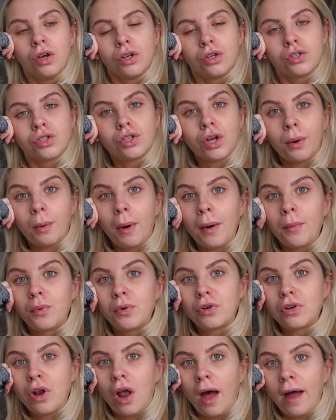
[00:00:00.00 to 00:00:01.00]
so I
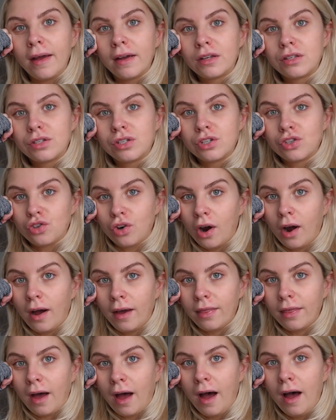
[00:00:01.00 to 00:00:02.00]
would like to
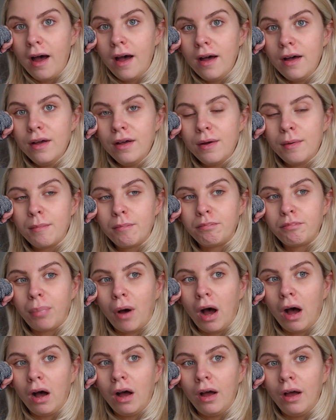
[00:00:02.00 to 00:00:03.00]
try that,
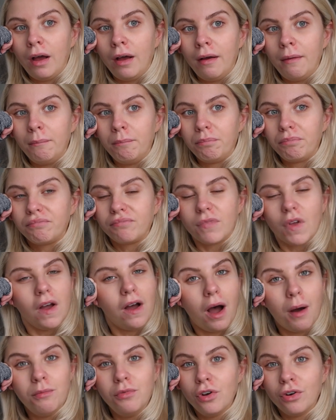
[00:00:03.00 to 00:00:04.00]
but I'm
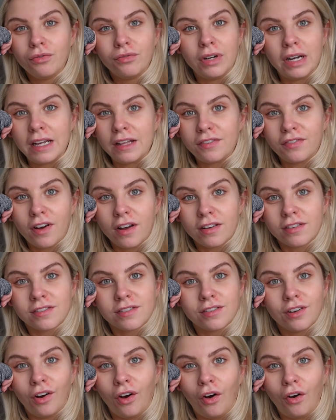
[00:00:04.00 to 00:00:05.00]
not really
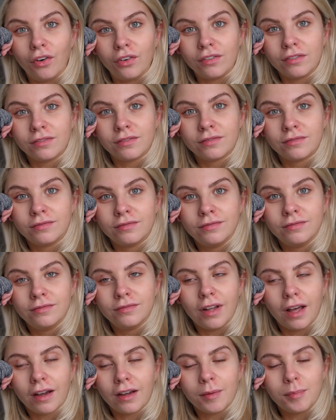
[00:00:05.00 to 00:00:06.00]
fussed on
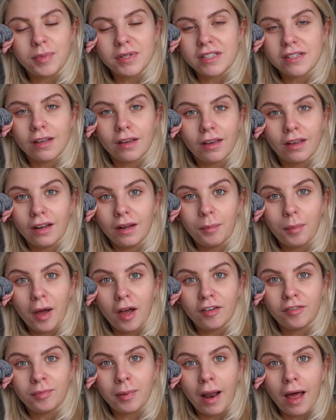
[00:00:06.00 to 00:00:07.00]
like a particular
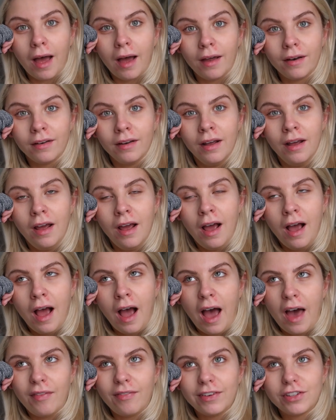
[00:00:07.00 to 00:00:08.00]
birth plan,
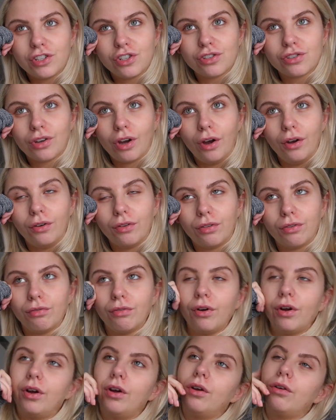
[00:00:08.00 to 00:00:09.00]
and they just go
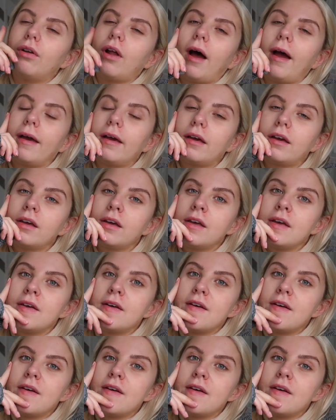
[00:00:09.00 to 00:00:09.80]
through like